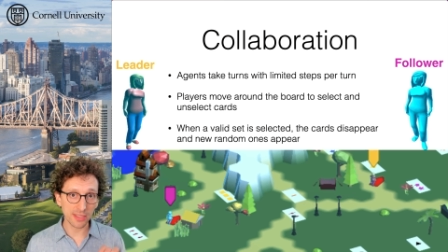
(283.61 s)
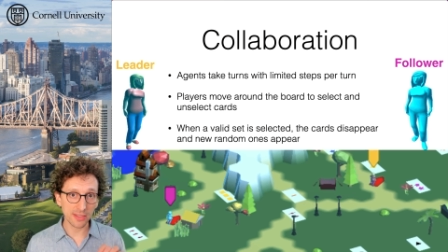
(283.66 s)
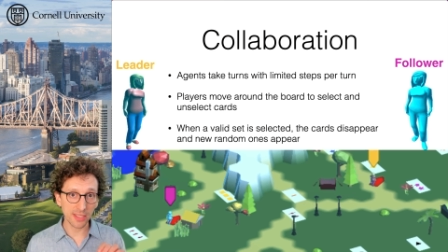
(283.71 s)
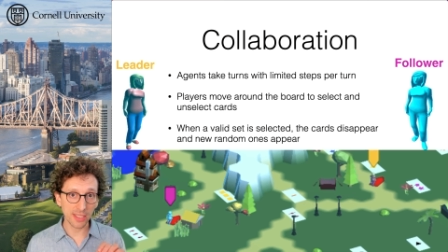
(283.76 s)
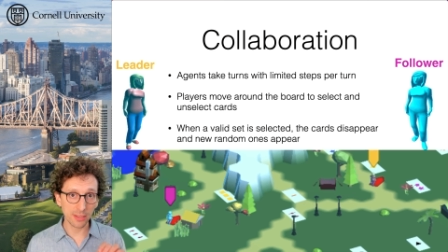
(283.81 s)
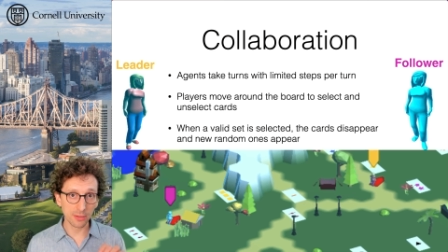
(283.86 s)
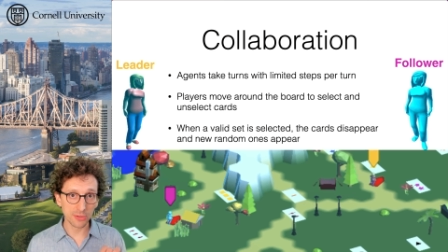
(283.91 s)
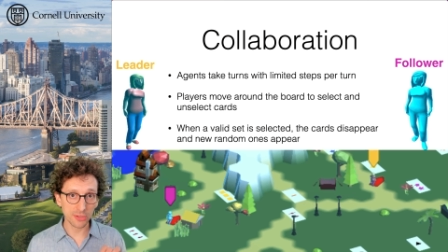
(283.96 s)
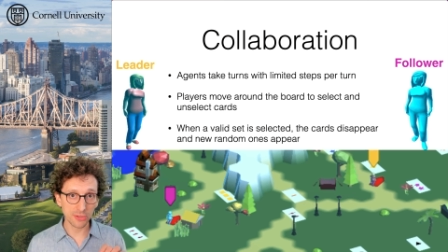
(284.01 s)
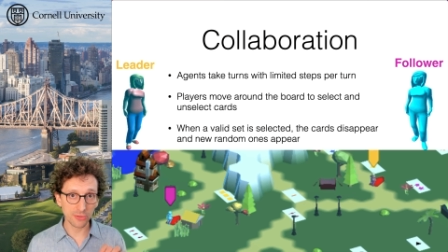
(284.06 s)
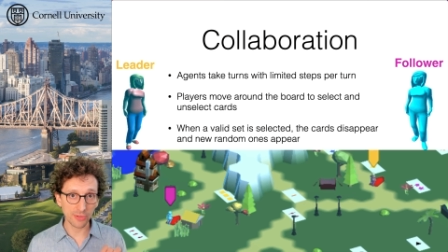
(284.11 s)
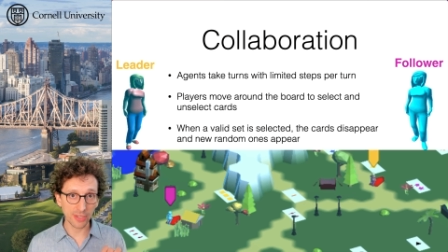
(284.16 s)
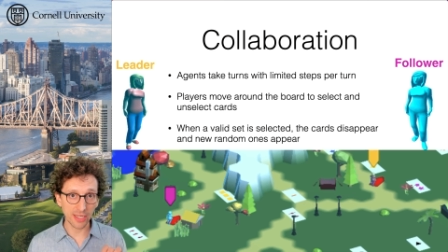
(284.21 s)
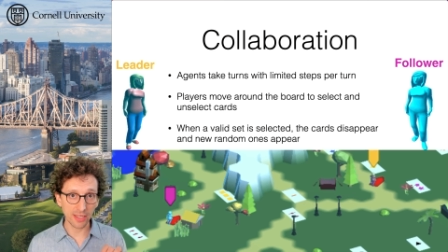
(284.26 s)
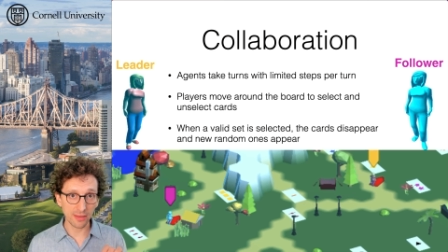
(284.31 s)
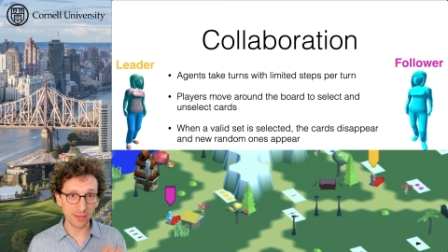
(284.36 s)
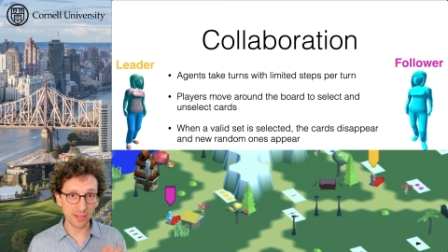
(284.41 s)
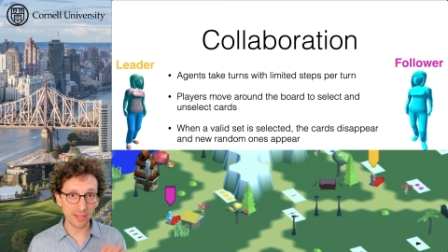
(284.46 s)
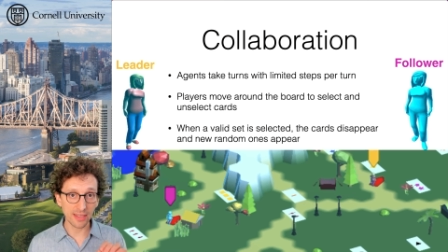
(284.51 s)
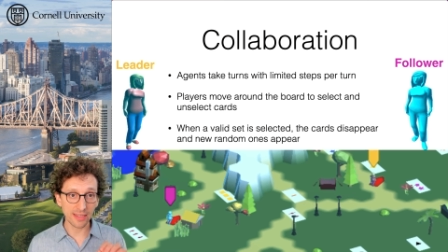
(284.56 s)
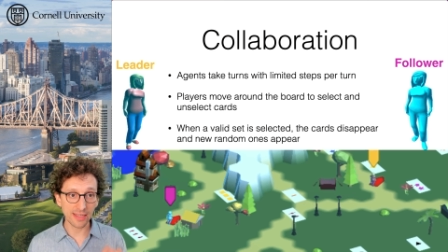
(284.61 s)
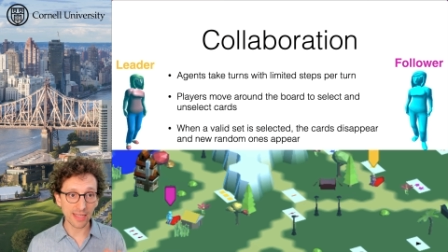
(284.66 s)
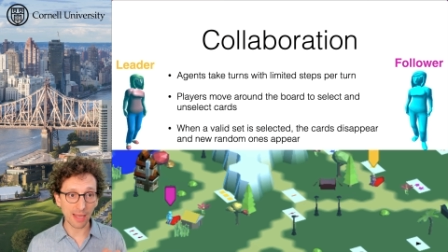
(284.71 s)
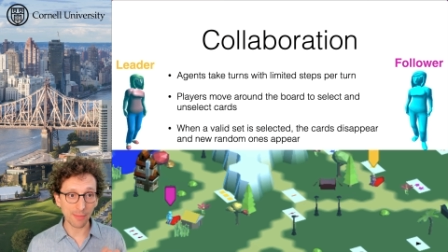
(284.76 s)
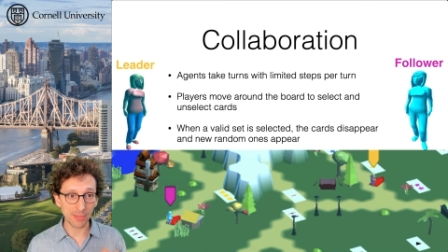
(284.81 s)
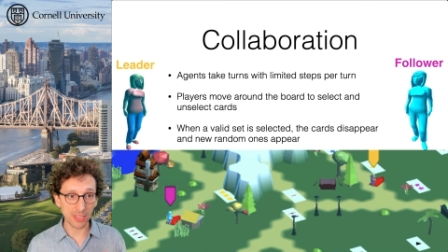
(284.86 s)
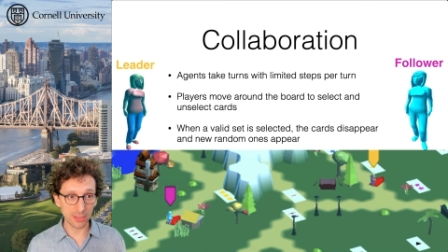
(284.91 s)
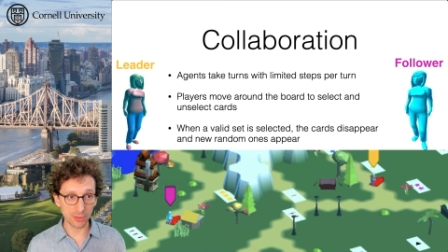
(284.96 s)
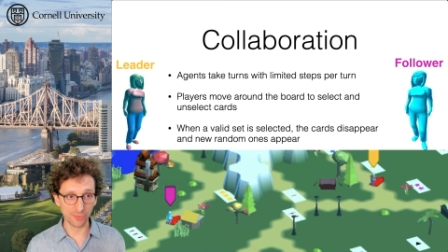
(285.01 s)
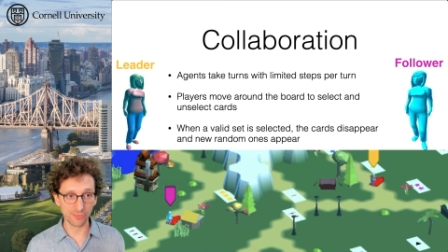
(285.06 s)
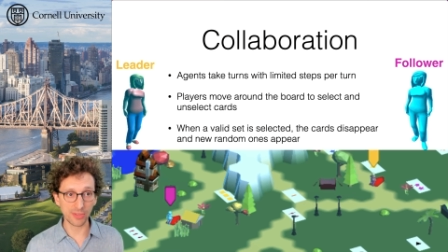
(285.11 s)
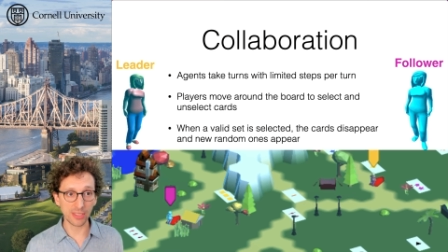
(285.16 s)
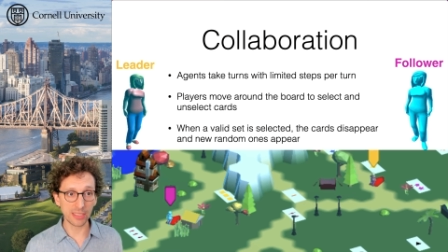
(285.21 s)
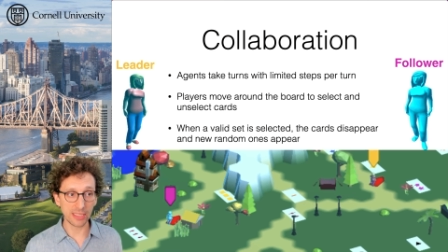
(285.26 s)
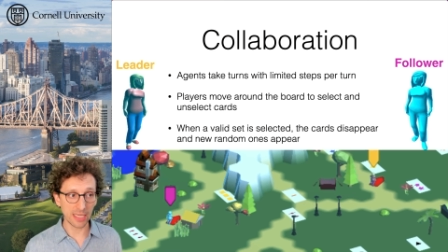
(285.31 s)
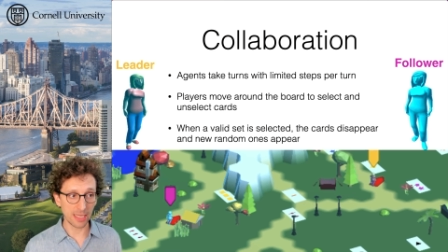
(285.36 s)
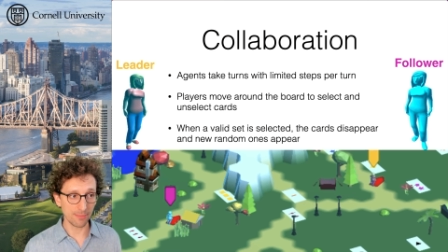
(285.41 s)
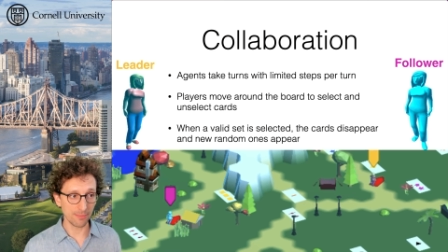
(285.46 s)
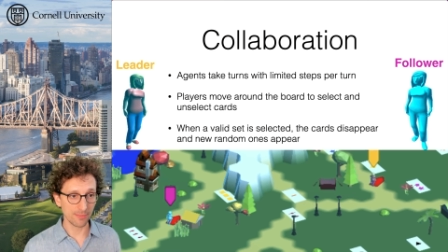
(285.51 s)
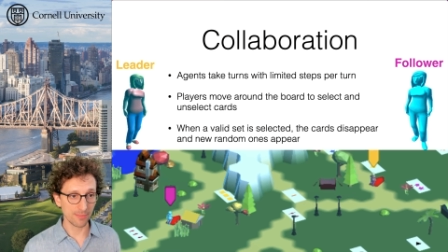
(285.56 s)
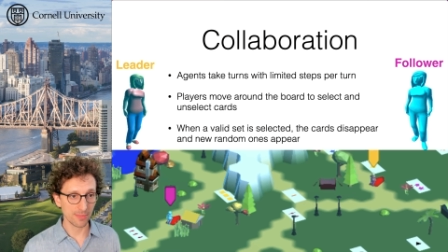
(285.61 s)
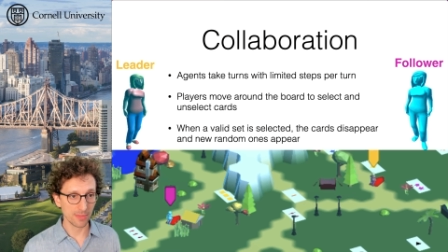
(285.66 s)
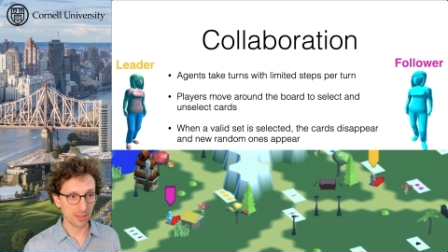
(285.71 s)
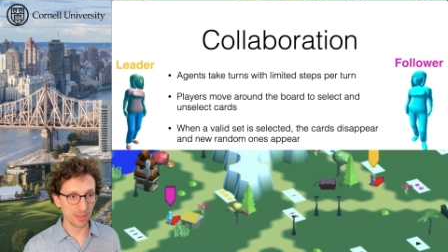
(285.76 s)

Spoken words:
that illustrates the dynamics of the game.